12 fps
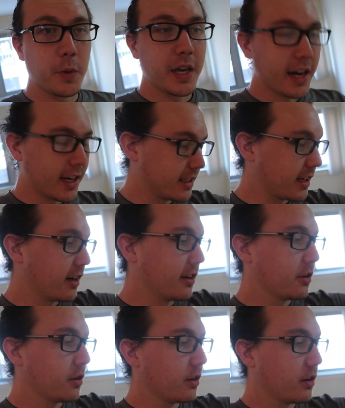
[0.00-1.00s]
We got it
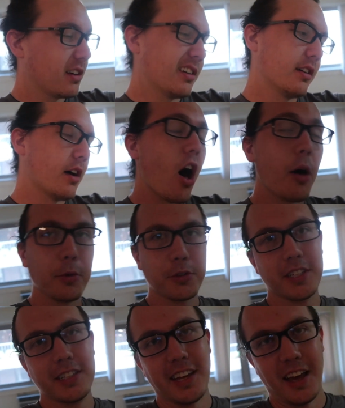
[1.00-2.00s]
done uh,
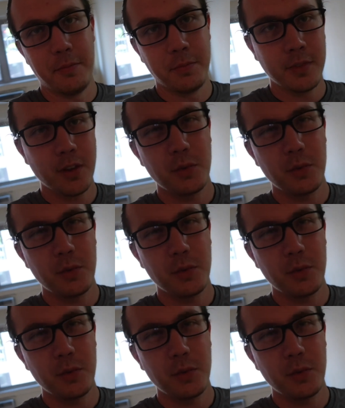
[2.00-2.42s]
almost in time.